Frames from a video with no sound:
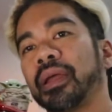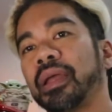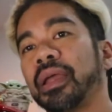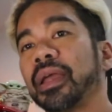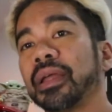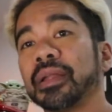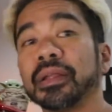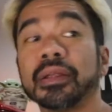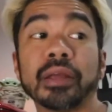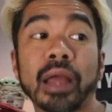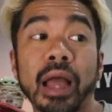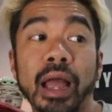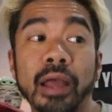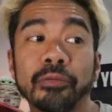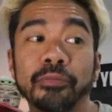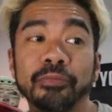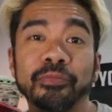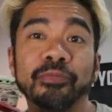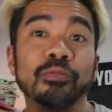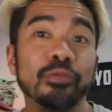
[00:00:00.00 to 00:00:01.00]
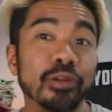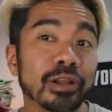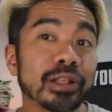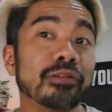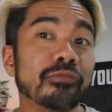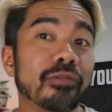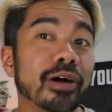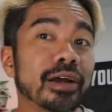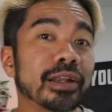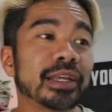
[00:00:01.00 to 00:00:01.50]
And I
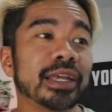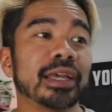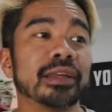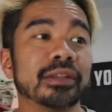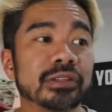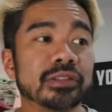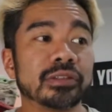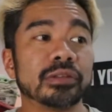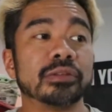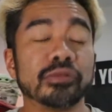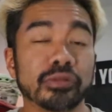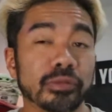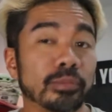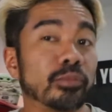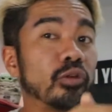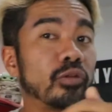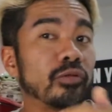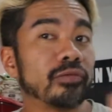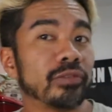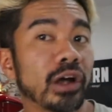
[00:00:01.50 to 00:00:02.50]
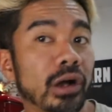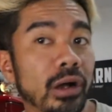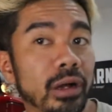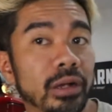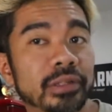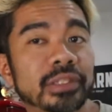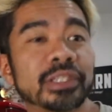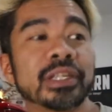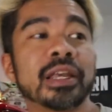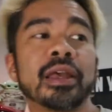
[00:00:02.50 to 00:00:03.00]
really want to get into doing more
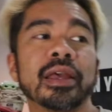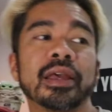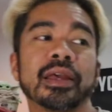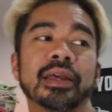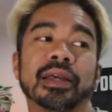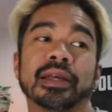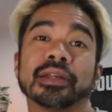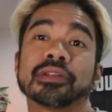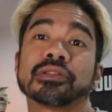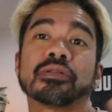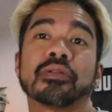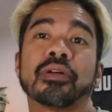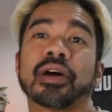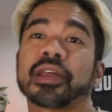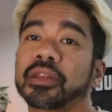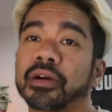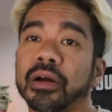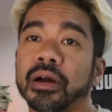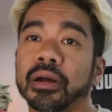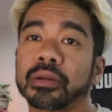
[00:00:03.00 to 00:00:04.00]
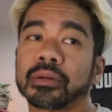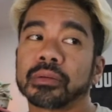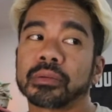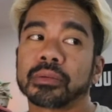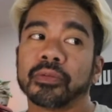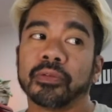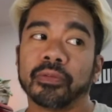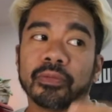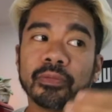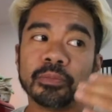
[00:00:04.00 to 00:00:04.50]
vlogs. And so I thought
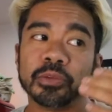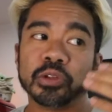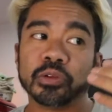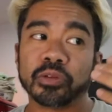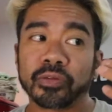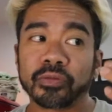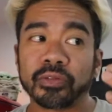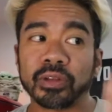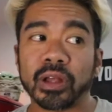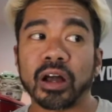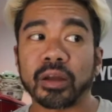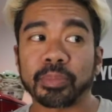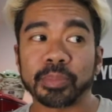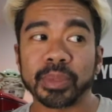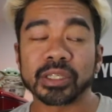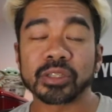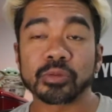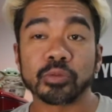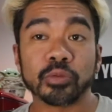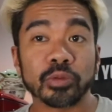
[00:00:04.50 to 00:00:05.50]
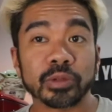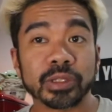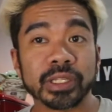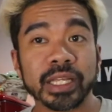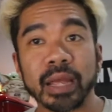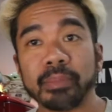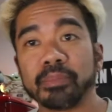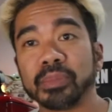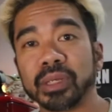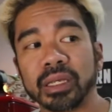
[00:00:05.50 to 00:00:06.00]
doing Vlogmas will
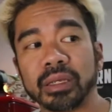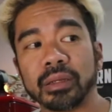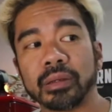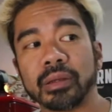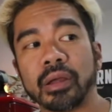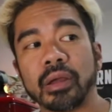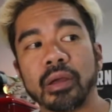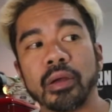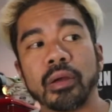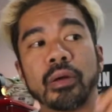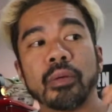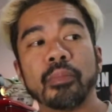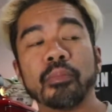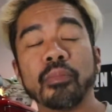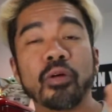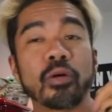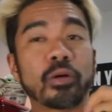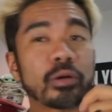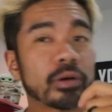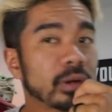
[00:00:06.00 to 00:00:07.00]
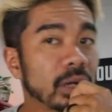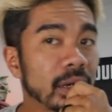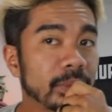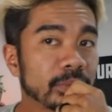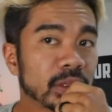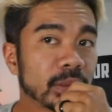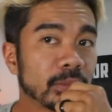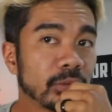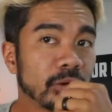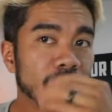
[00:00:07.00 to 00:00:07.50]
get me more
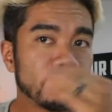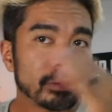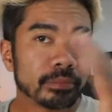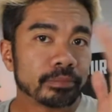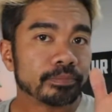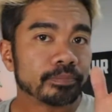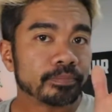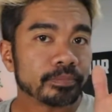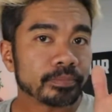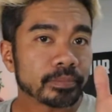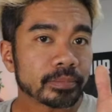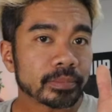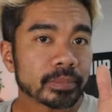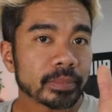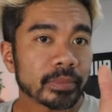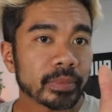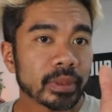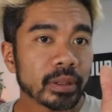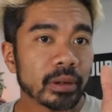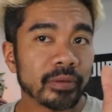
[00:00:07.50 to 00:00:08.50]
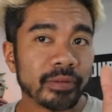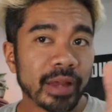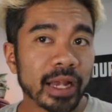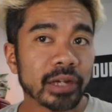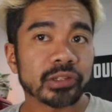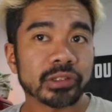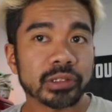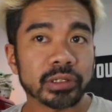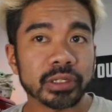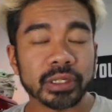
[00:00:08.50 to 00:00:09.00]
comfortable of
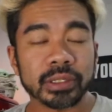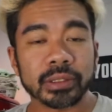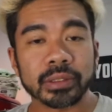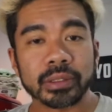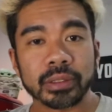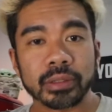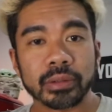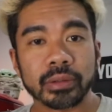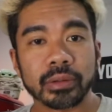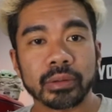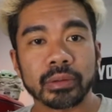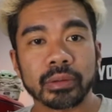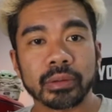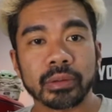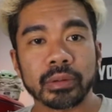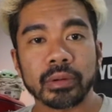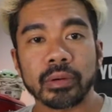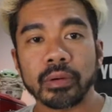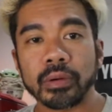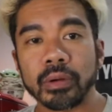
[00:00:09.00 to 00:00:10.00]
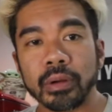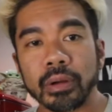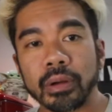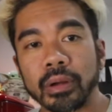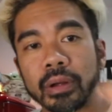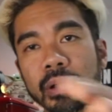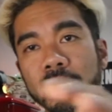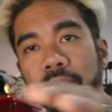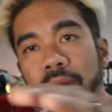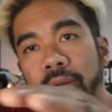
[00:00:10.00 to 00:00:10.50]
actually
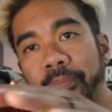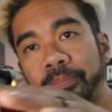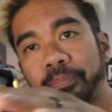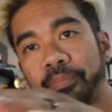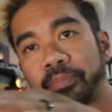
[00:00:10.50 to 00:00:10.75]
uh,